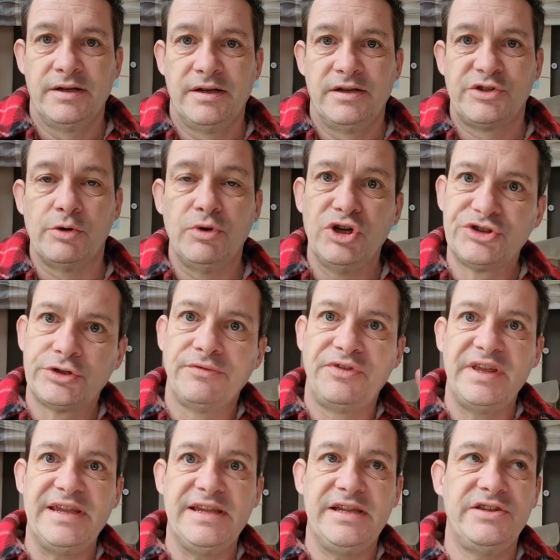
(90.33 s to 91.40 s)
So most of
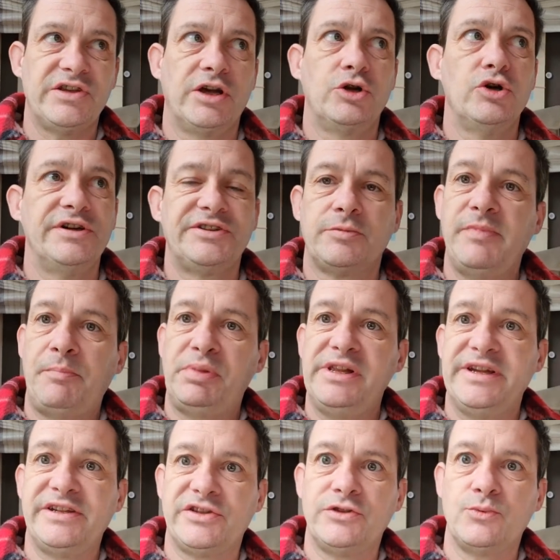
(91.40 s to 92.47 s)
these are going to be
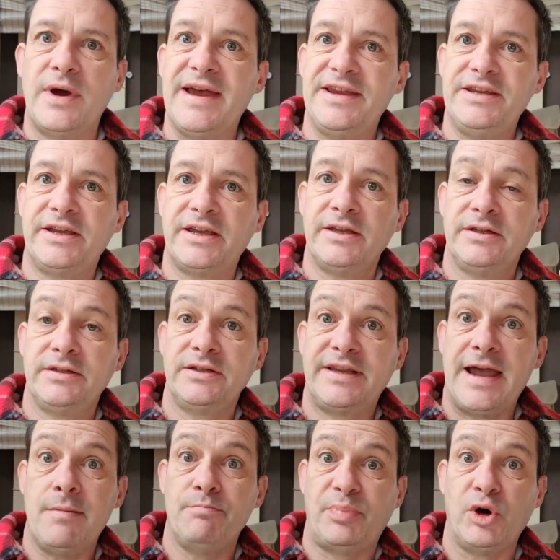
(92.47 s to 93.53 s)
places where you can
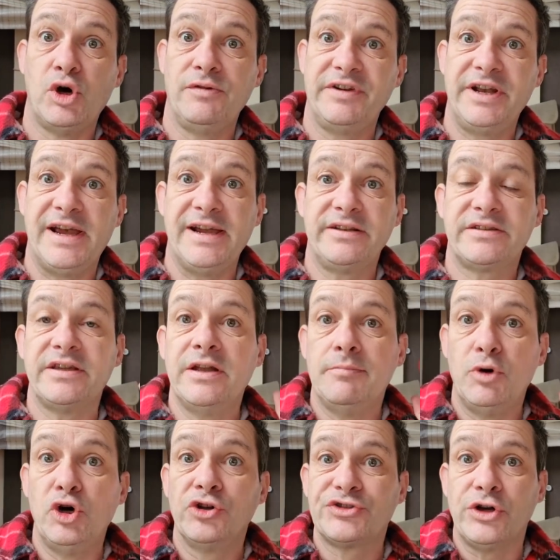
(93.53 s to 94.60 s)
camp overnight in a
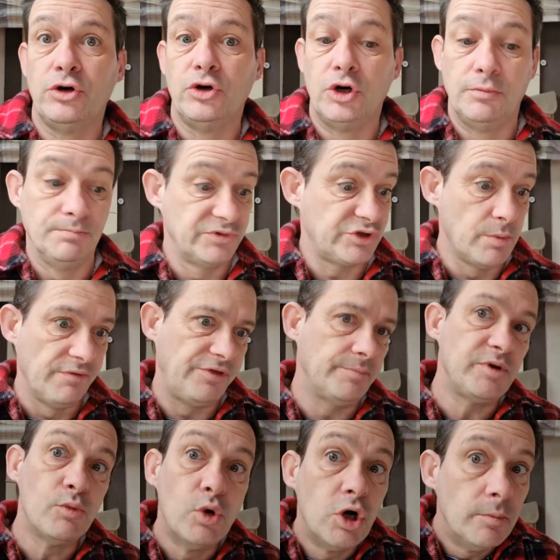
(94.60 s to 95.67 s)
motorhome. Some of them
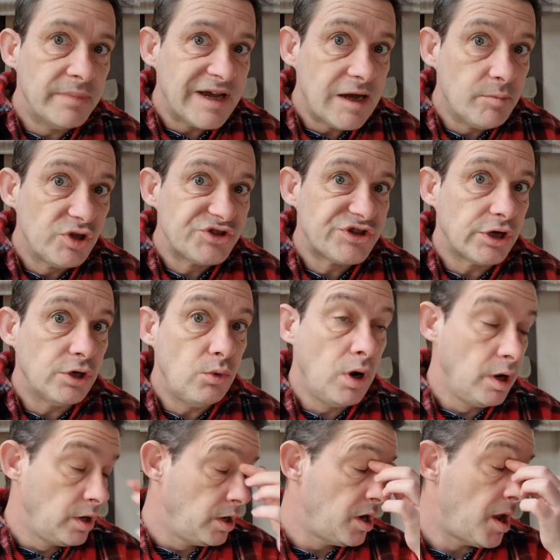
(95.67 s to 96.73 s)
you won't be able to,
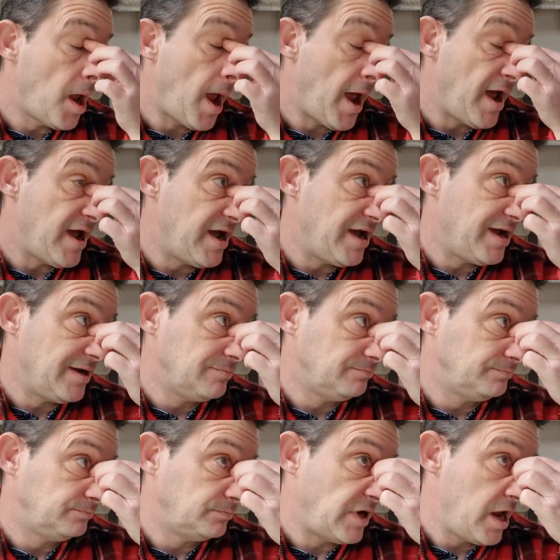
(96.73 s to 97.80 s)

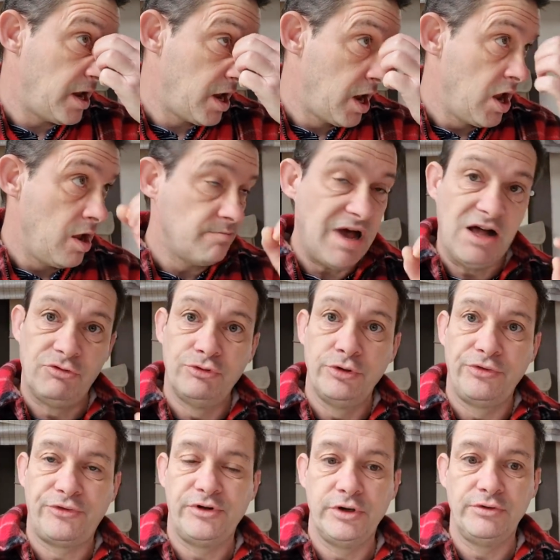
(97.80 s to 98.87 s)
um, but I'll run
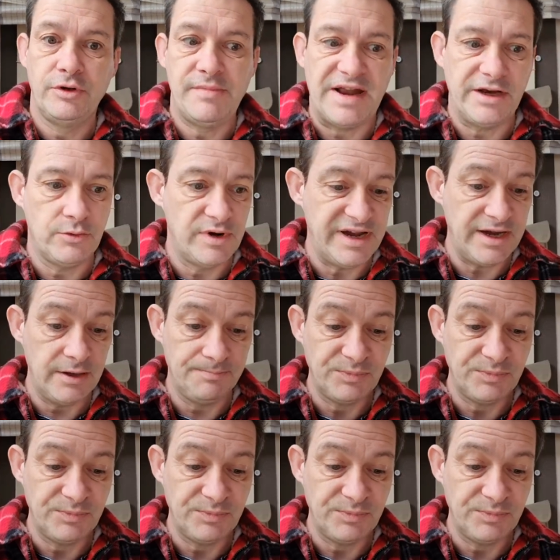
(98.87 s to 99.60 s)
through them anyway.